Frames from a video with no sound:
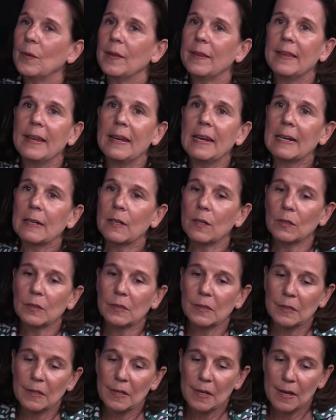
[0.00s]
And then I
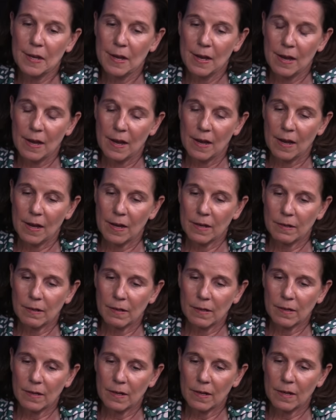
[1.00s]
got
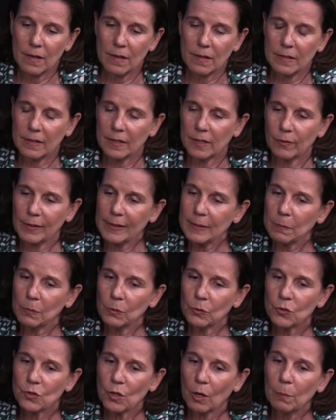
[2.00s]
uh, an
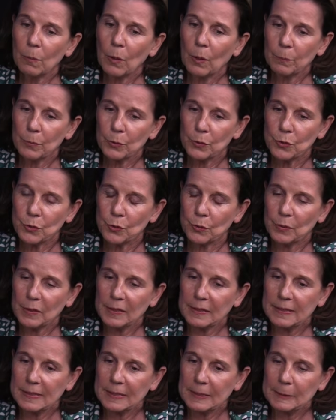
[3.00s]
incredible job
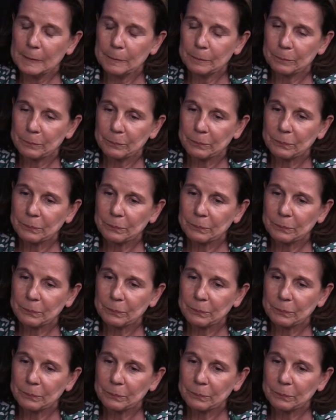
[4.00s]
opportunity